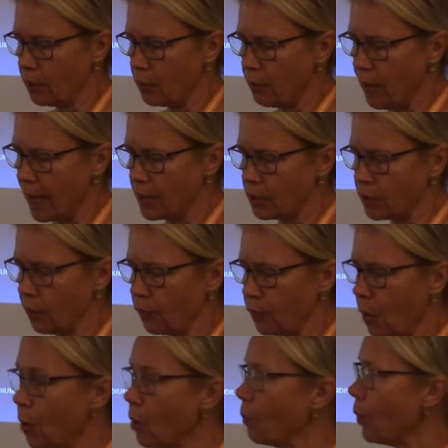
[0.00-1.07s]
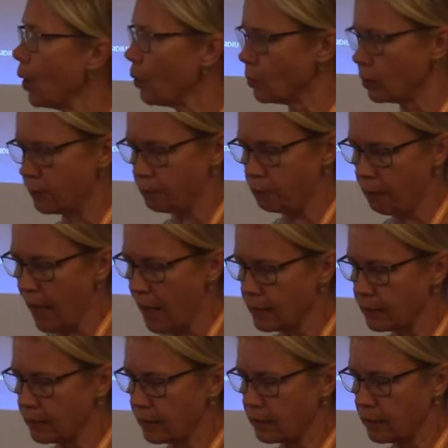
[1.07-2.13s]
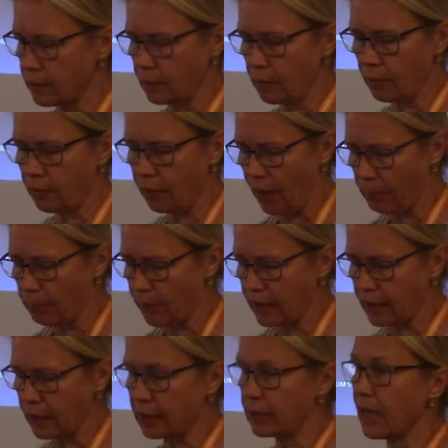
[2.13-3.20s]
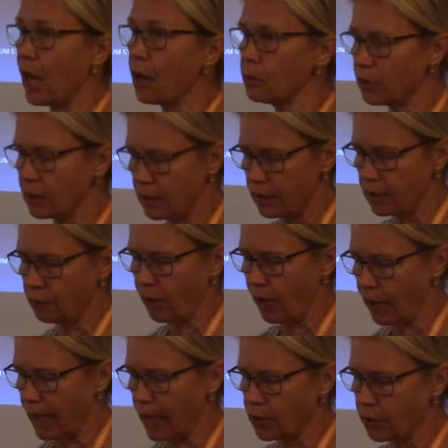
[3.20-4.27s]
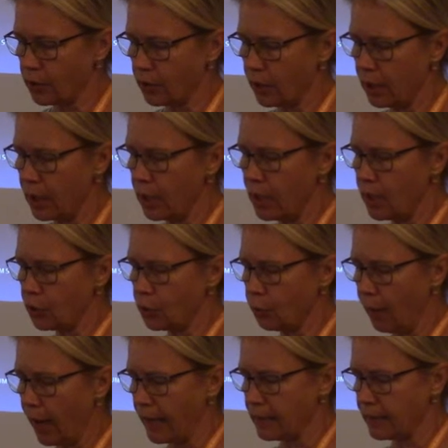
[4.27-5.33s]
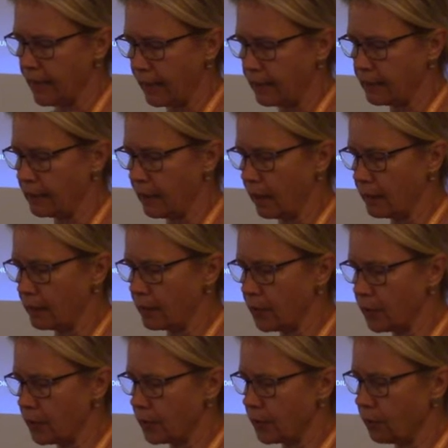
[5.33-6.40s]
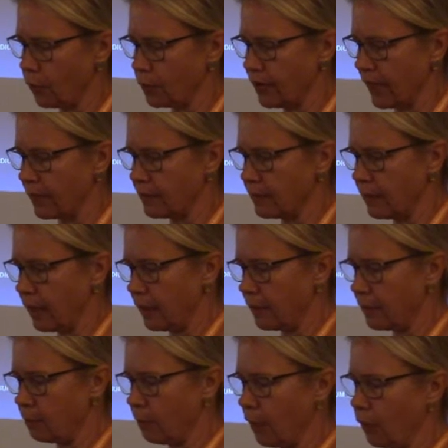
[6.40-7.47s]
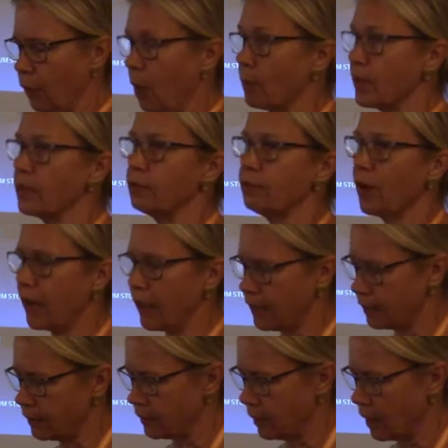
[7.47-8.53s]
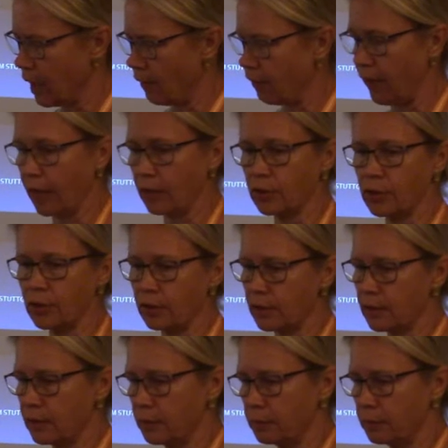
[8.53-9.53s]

remains of coal bowl, baskets, fabric and countless variation twine textiles used for textiles performance various functions.